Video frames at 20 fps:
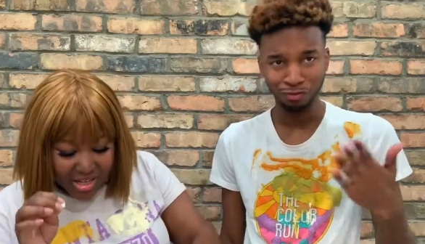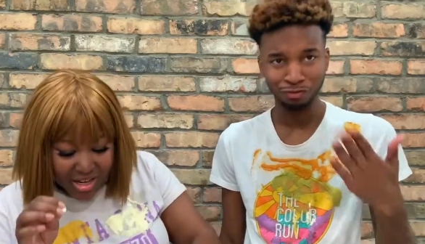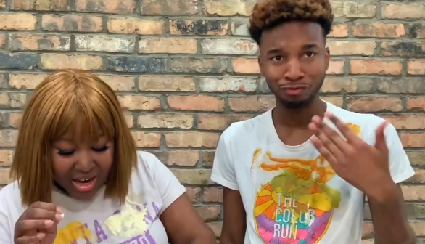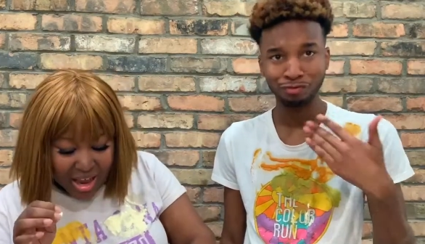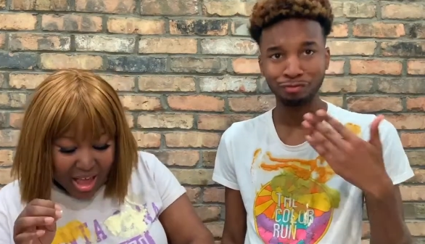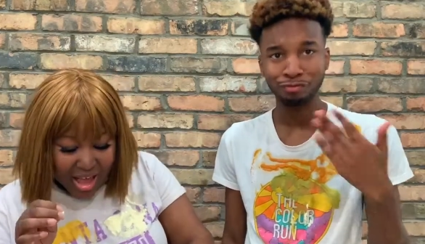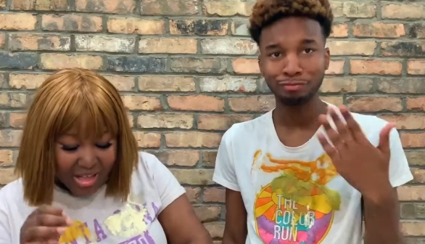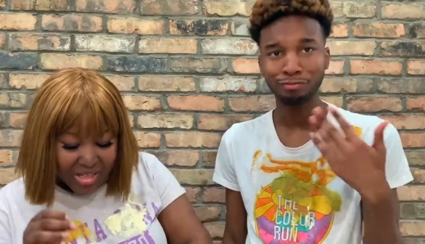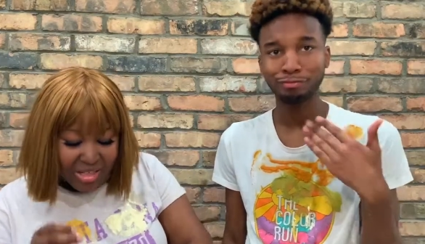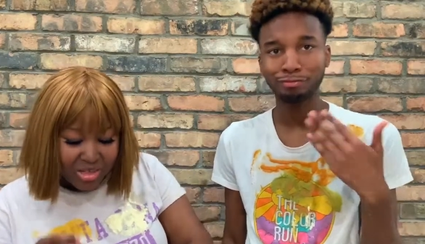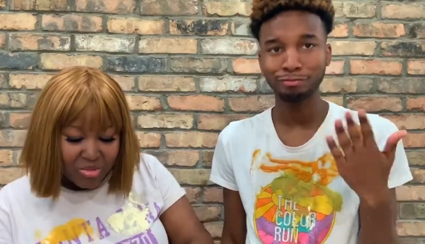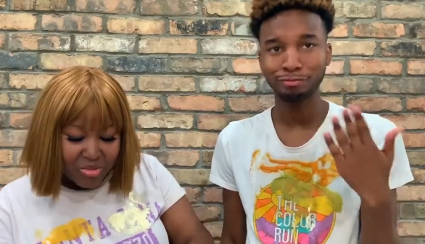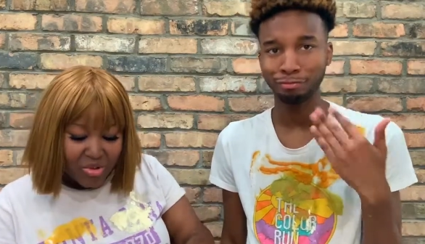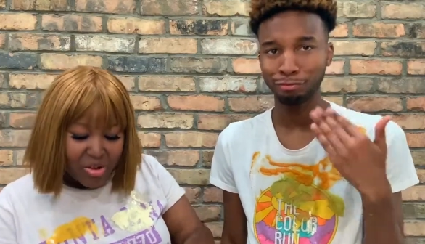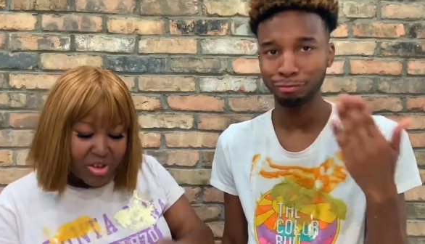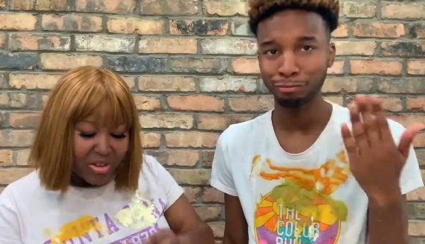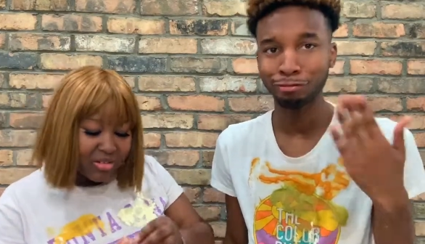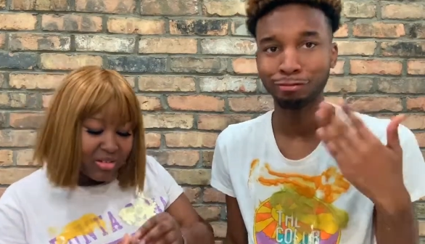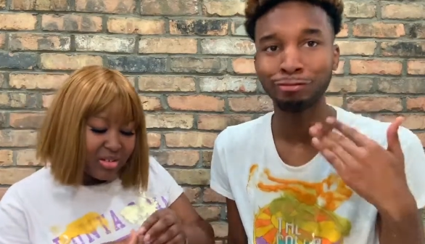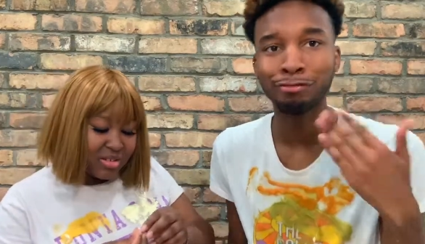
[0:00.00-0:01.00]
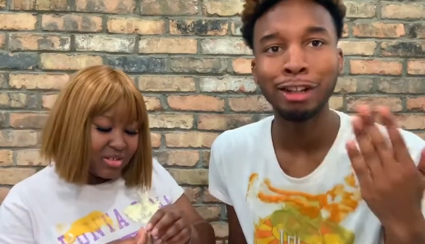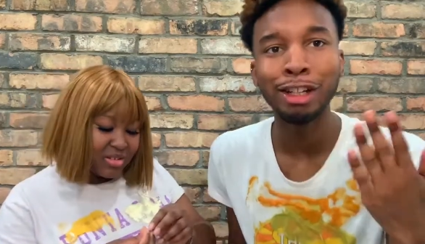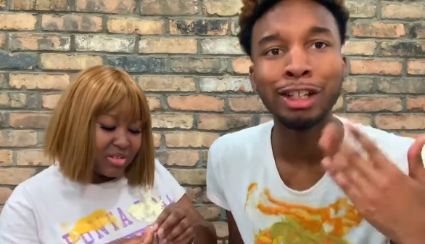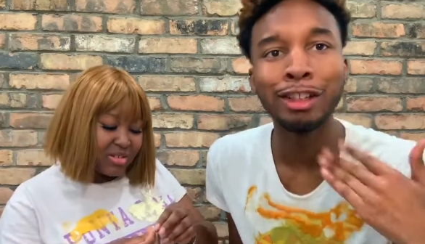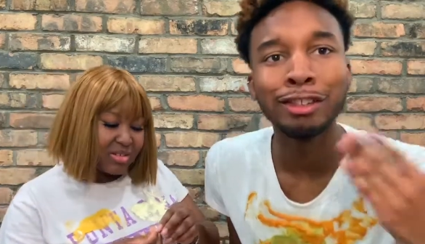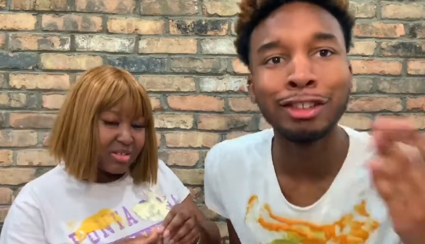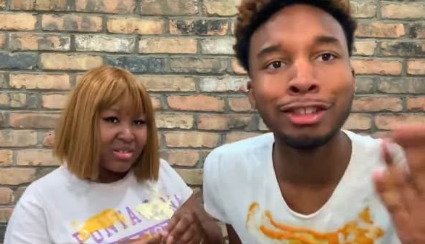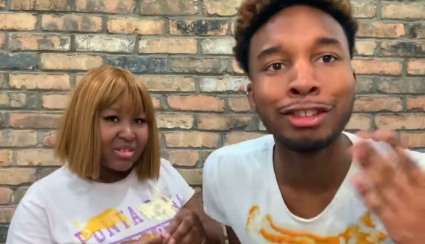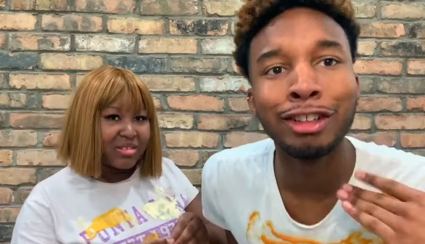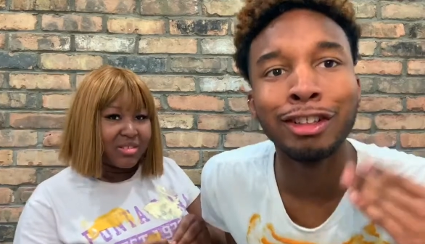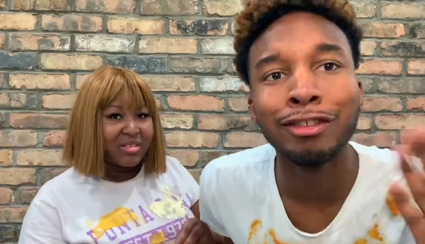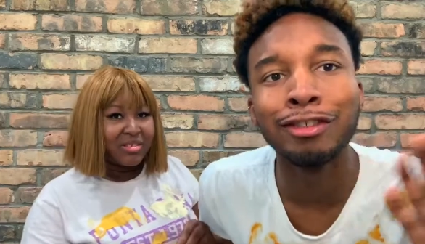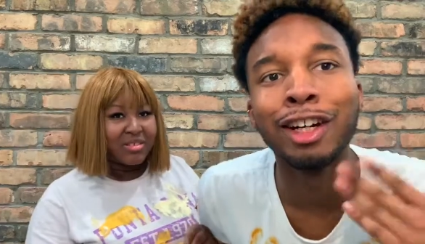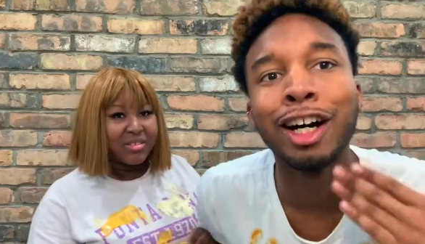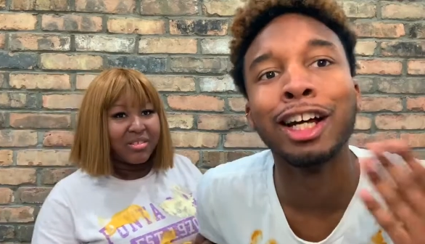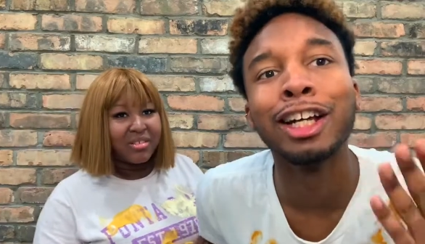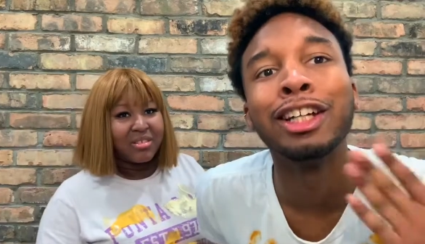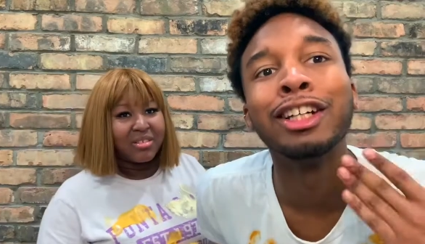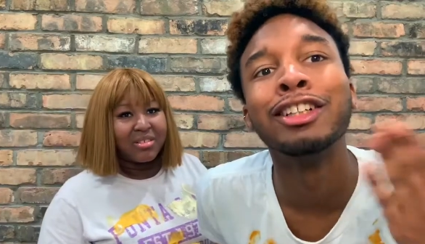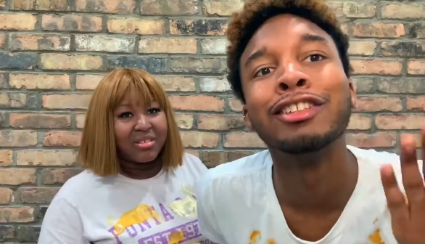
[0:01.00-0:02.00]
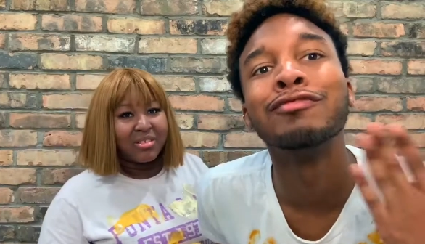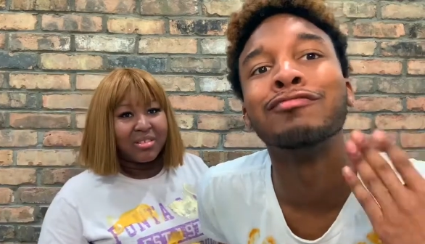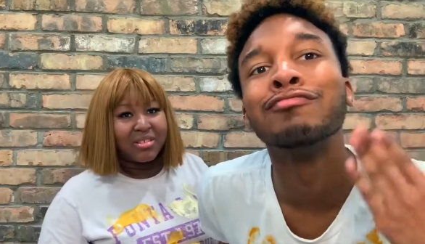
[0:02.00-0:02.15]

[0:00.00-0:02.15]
Speaker 1: the last one.
Speaker 2: My list is on fire.